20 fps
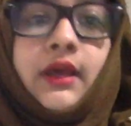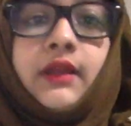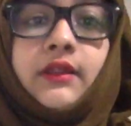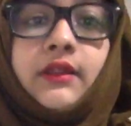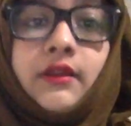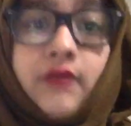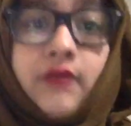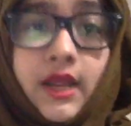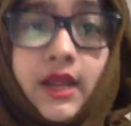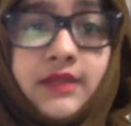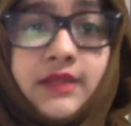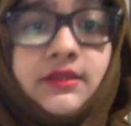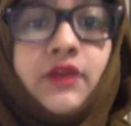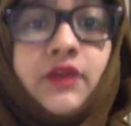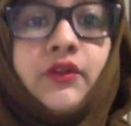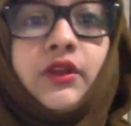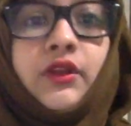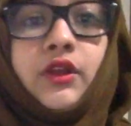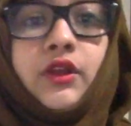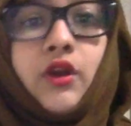The rise
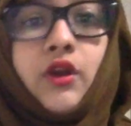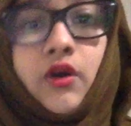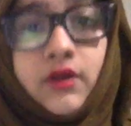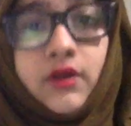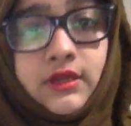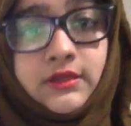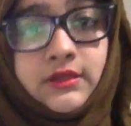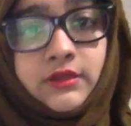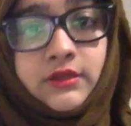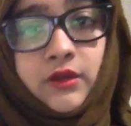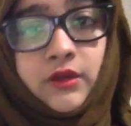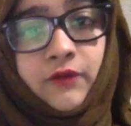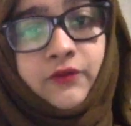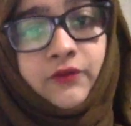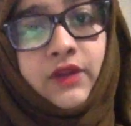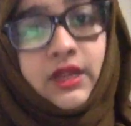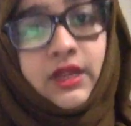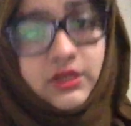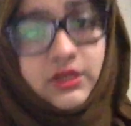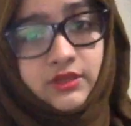of your risk
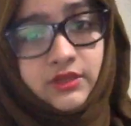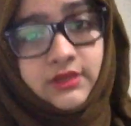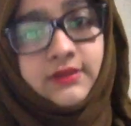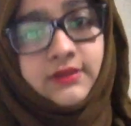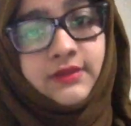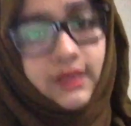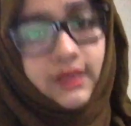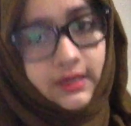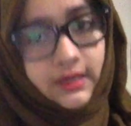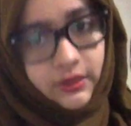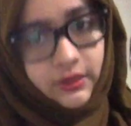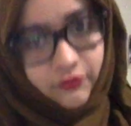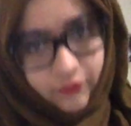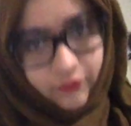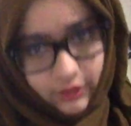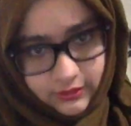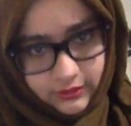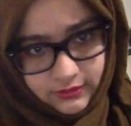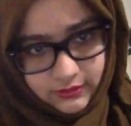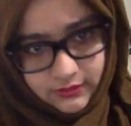of dangerous side
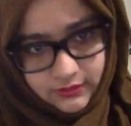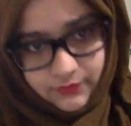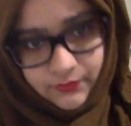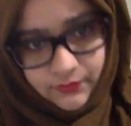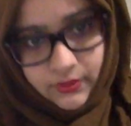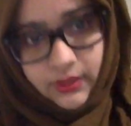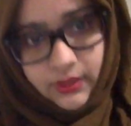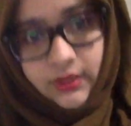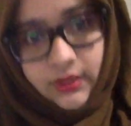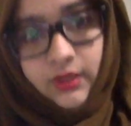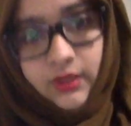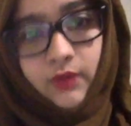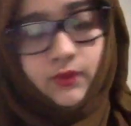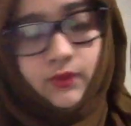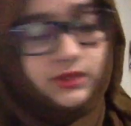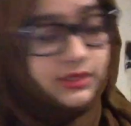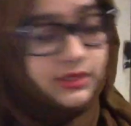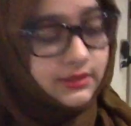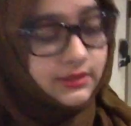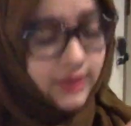effects,
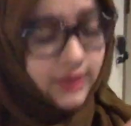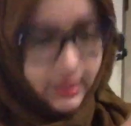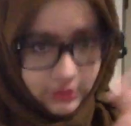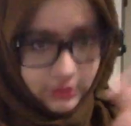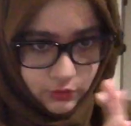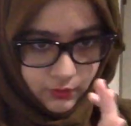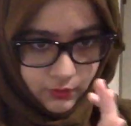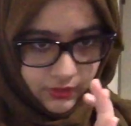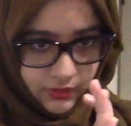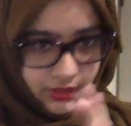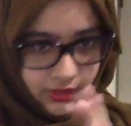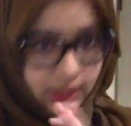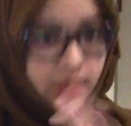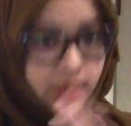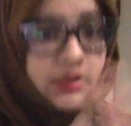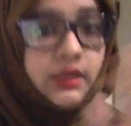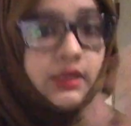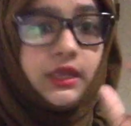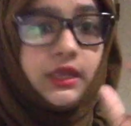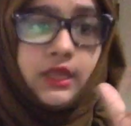which is
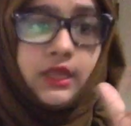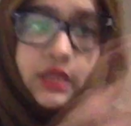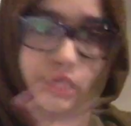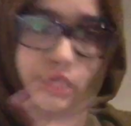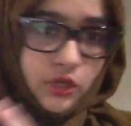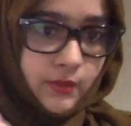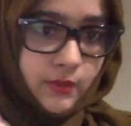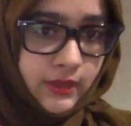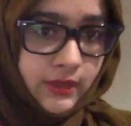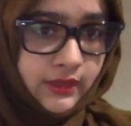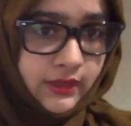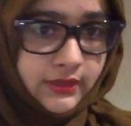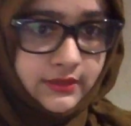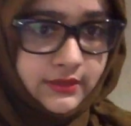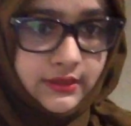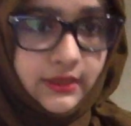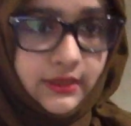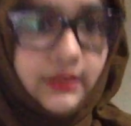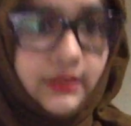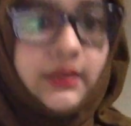aspirin,
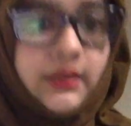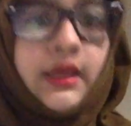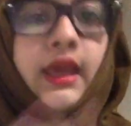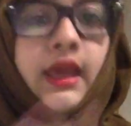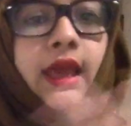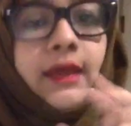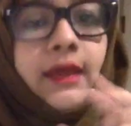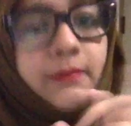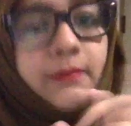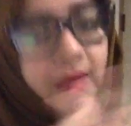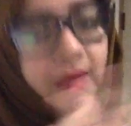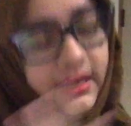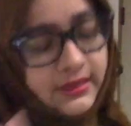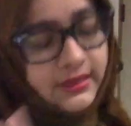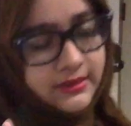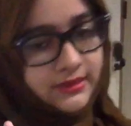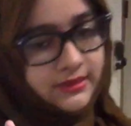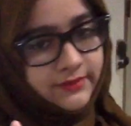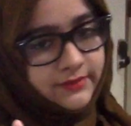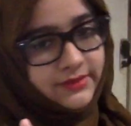indomethacin and
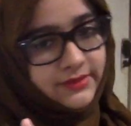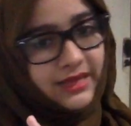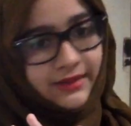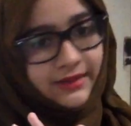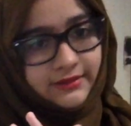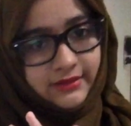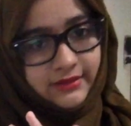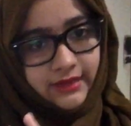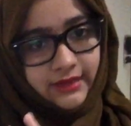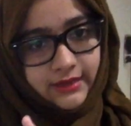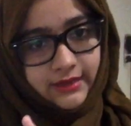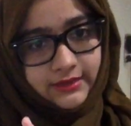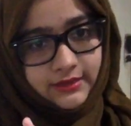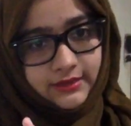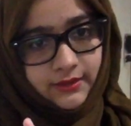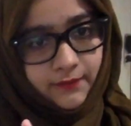magnesium salicylate.